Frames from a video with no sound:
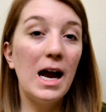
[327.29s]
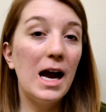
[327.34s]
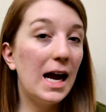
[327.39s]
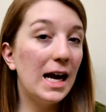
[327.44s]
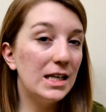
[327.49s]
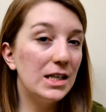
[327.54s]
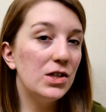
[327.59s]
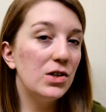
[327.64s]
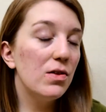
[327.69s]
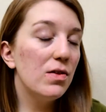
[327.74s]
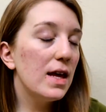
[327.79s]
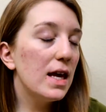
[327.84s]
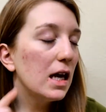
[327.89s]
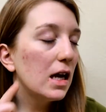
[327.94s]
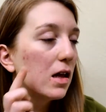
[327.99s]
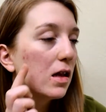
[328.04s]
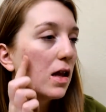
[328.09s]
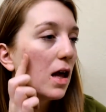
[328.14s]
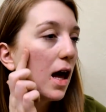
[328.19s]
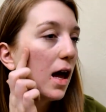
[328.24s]
I do think
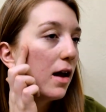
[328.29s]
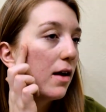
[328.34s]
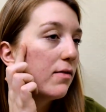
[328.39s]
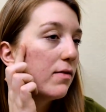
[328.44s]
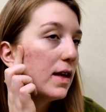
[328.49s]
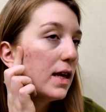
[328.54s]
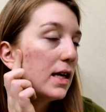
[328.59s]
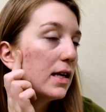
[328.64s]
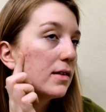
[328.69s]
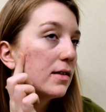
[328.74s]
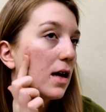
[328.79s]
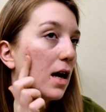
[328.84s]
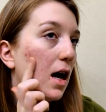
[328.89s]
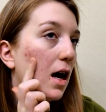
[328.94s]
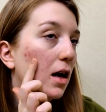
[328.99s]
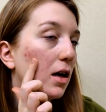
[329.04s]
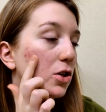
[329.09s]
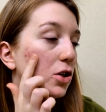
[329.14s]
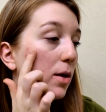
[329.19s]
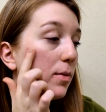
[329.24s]
a lot of these
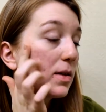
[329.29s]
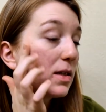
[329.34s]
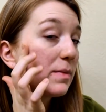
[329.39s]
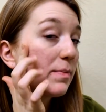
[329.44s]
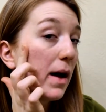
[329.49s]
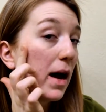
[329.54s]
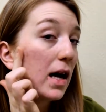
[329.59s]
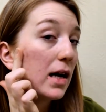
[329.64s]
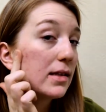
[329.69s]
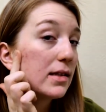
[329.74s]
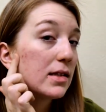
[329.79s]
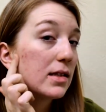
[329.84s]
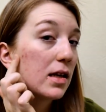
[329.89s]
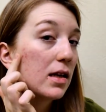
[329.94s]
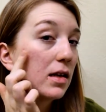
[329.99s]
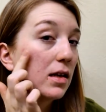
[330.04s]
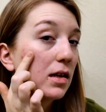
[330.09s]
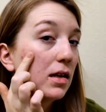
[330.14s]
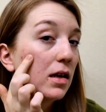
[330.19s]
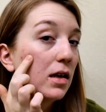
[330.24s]
trouble spots
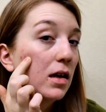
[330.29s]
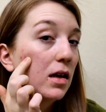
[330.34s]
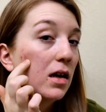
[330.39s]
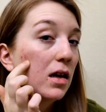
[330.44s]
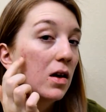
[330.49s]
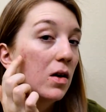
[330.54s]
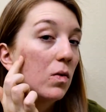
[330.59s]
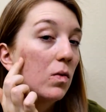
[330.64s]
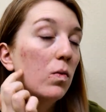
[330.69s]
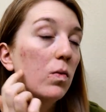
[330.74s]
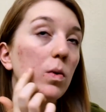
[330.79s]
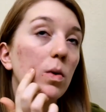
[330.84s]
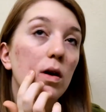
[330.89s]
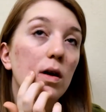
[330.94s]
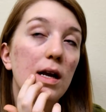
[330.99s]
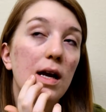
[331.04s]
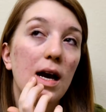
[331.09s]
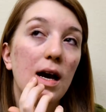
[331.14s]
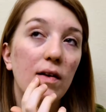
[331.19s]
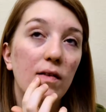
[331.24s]

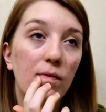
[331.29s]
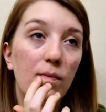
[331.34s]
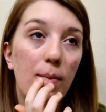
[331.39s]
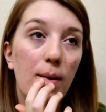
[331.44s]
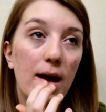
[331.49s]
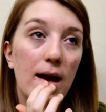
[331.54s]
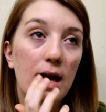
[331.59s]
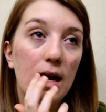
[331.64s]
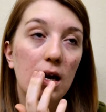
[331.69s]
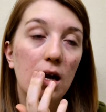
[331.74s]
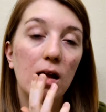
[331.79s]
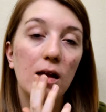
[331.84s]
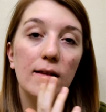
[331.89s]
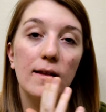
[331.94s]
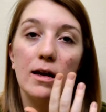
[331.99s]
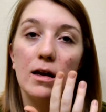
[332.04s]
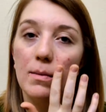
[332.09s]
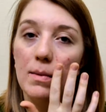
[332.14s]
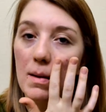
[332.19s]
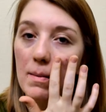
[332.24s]
would have been a
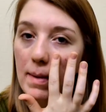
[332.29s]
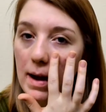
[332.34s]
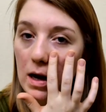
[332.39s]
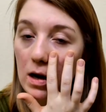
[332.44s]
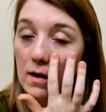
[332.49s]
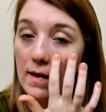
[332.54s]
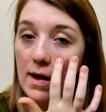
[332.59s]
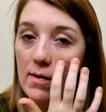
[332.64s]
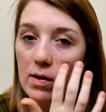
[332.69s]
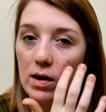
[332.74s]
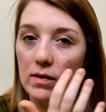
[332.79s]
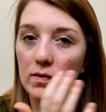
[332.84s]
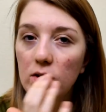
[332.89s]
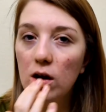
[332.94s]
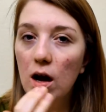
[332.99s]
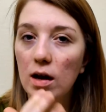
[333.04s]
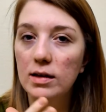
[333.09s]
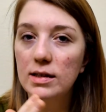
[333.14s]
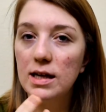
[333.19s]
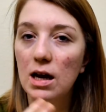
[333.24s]
little bit better. They would have
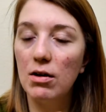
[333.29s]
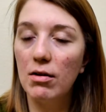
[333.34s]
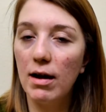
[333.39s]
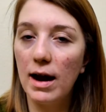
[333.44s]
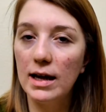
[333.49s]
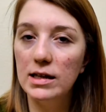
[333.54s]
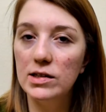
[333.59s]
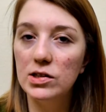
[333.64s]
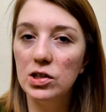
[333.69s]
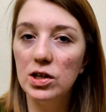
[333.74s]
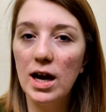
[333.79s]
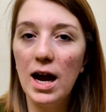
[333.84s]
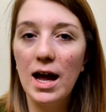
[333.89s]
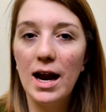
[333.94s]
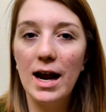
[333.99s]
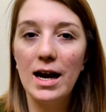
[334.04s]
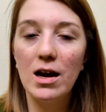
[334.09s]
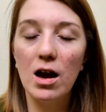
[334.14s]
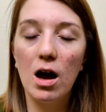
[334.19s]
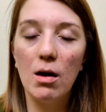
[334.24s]
gone down nicer
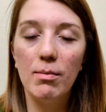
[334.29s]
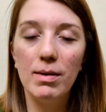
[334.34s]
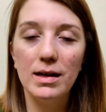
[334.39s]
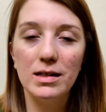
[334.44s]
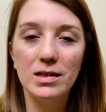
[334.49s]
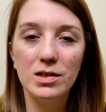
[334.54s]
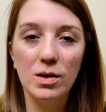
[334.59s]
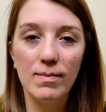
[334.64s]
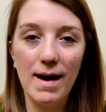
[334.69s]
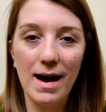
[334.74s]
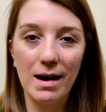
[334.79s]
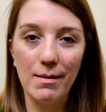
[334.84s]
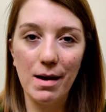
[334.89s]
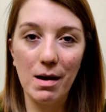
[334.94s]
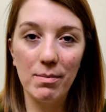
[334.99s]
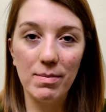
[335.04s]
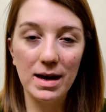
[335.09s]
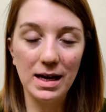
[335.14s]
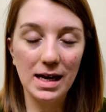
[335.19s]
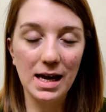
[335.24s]
had I not been so bad
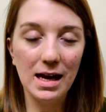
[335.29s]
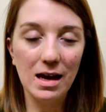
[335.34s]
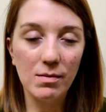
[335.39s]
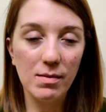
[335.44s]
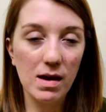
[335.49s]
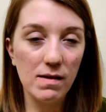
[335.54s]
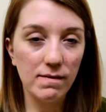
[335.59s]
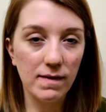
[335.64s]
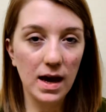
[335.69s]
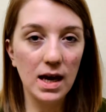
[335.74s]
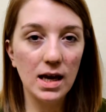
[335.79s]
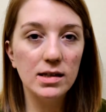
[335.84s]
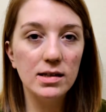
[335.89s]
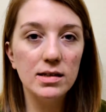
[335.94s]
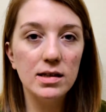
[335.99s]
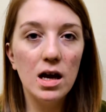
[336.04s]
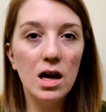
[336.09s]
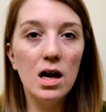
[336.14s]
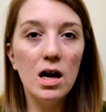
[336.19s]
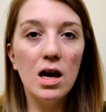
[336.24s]
about picking at my face.